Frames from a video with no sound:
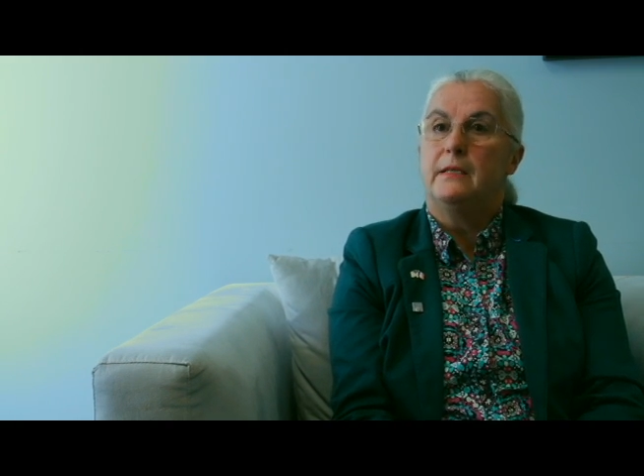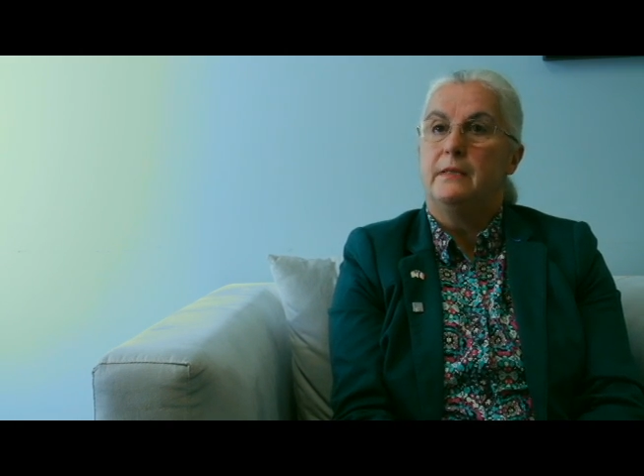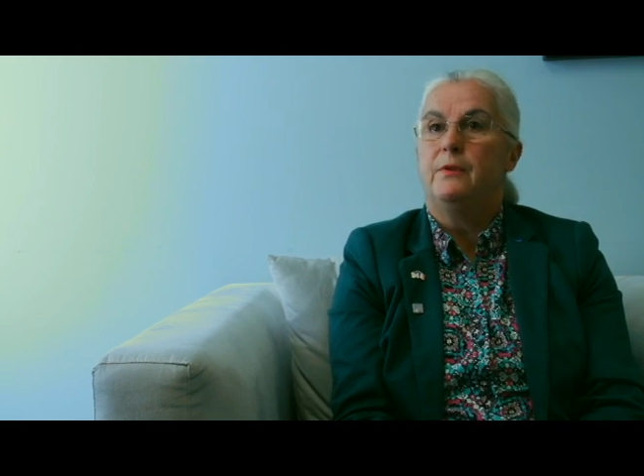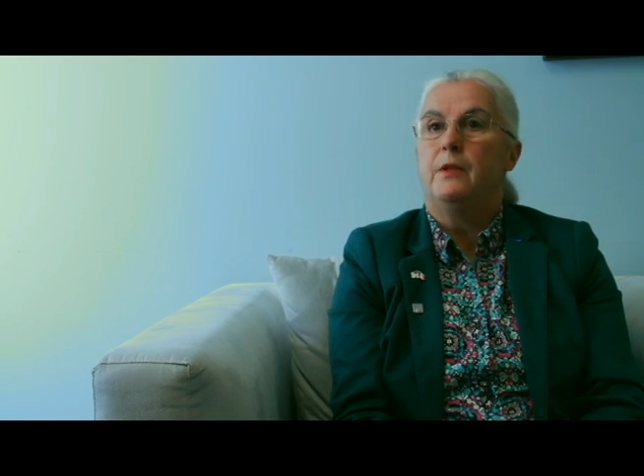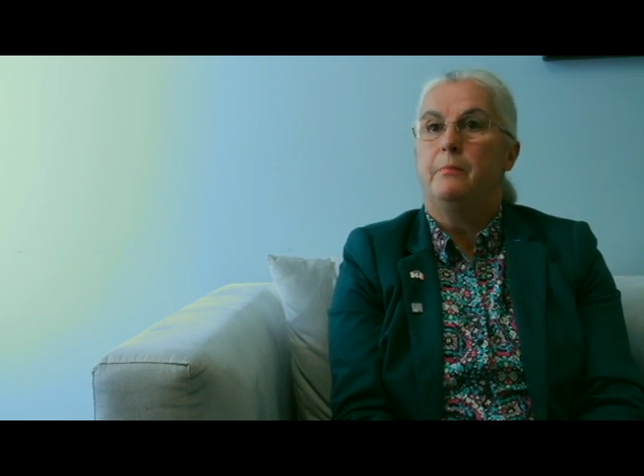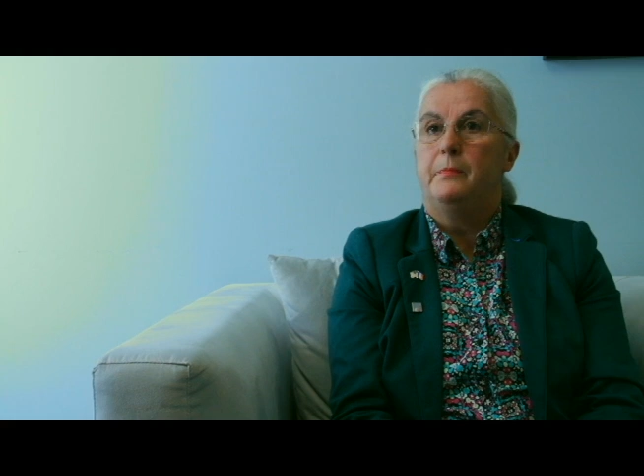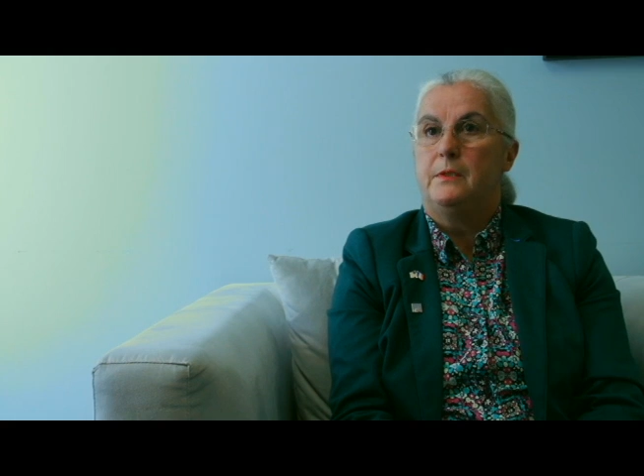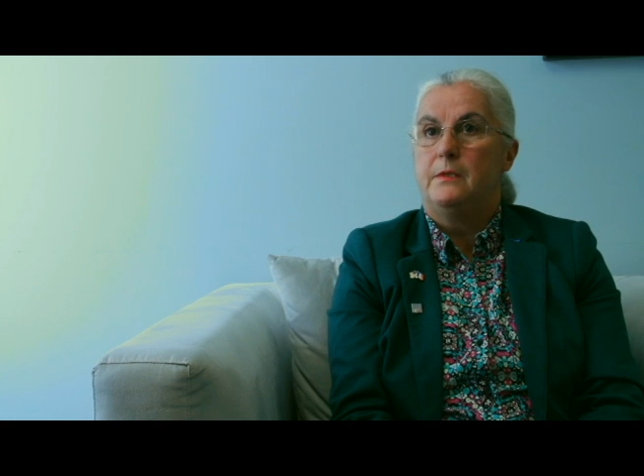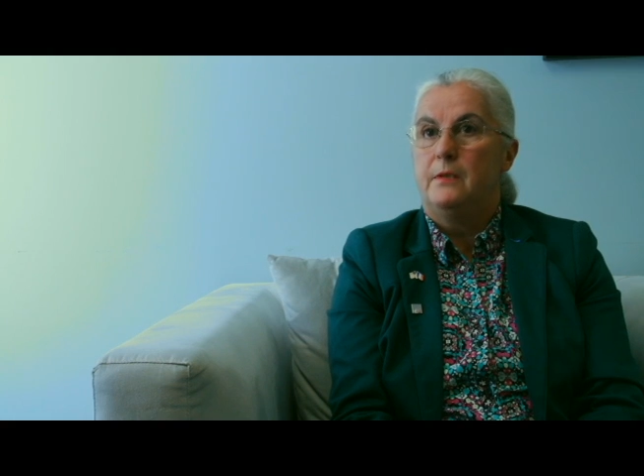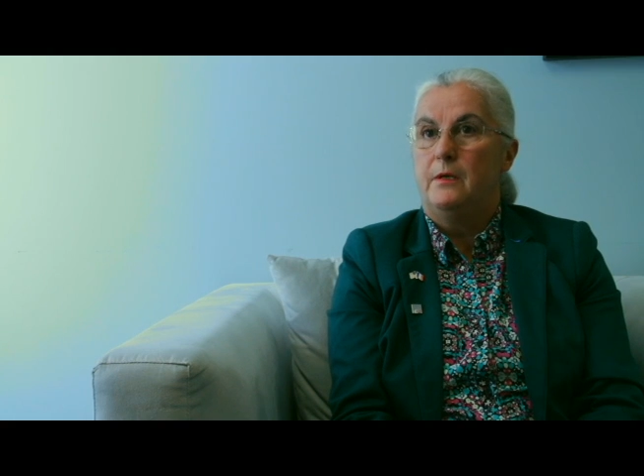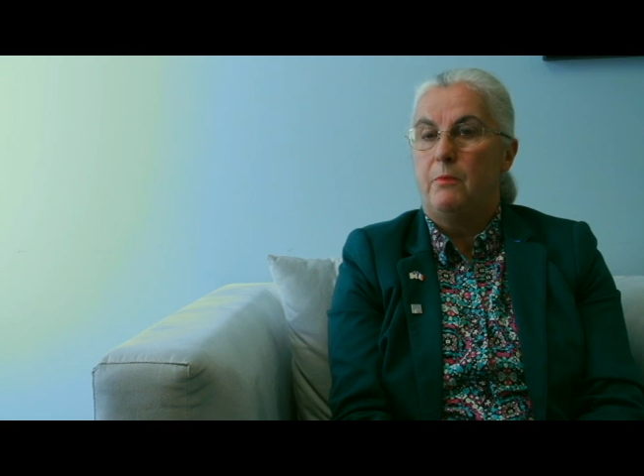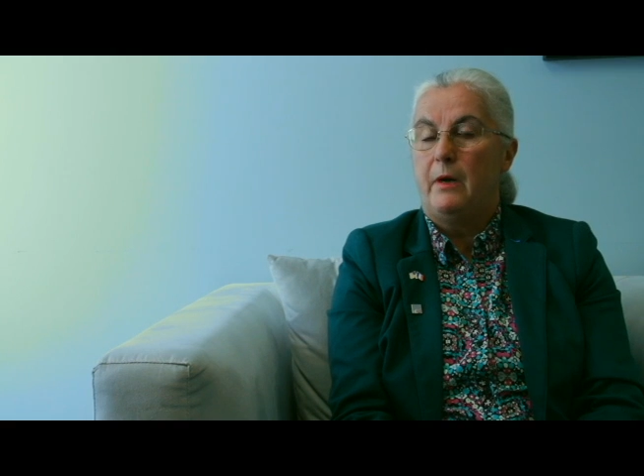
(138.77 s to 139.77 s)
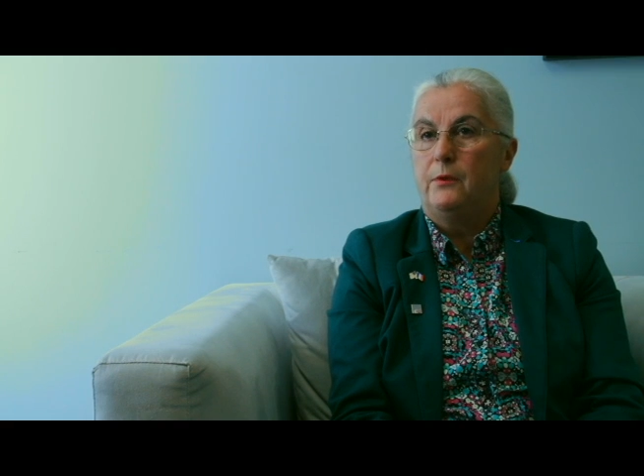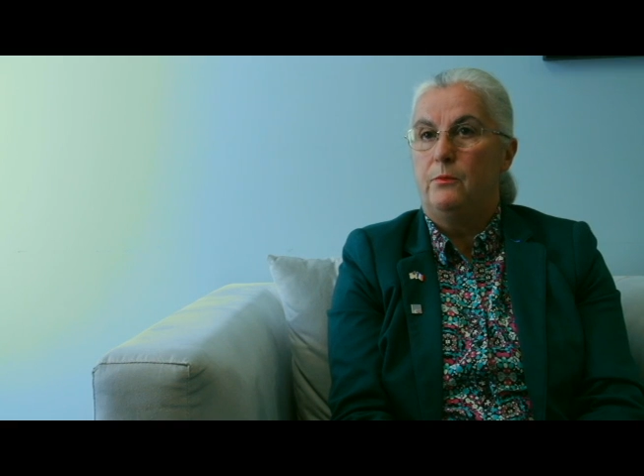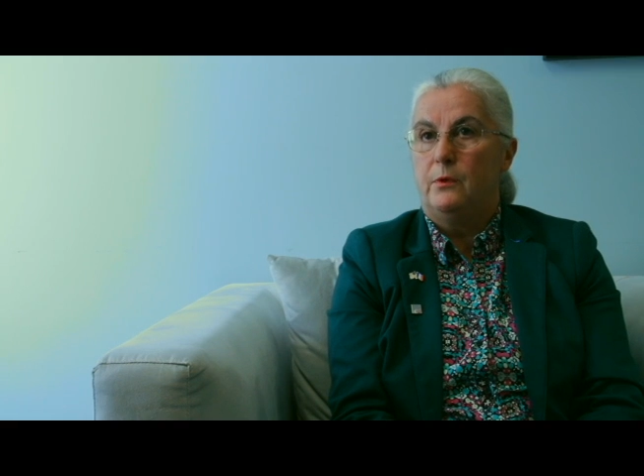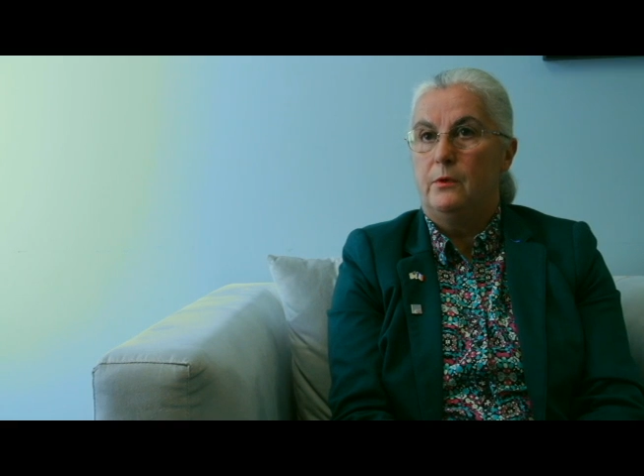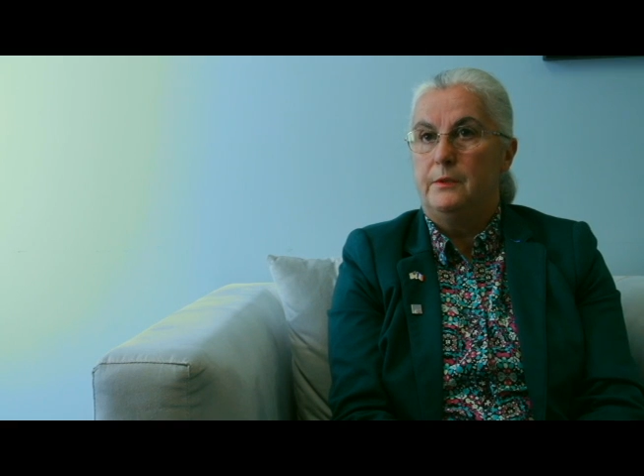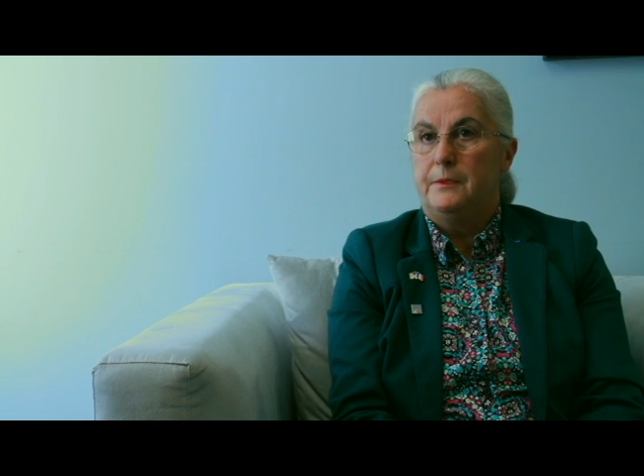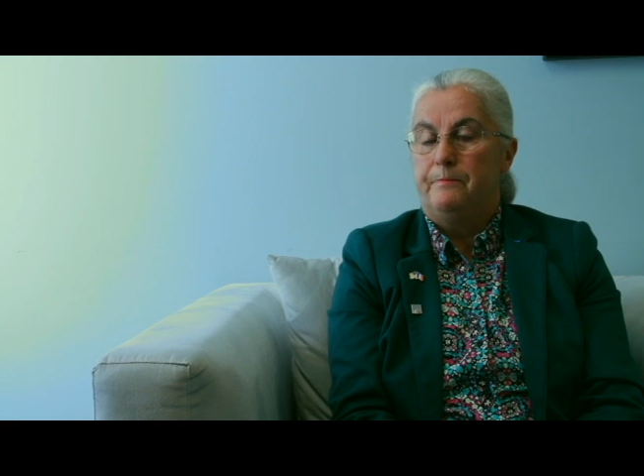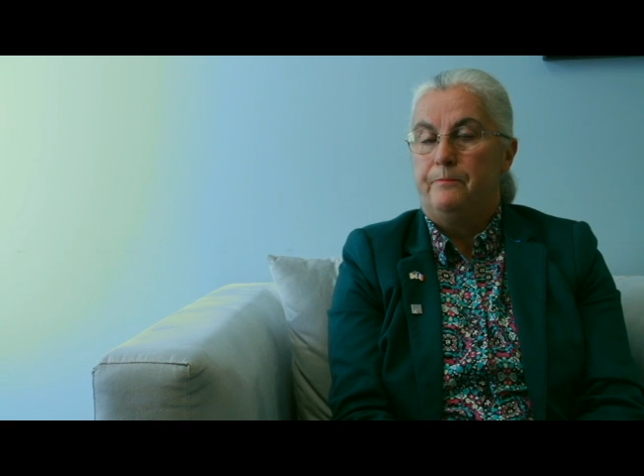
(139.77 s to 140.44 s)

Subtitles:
development around the world.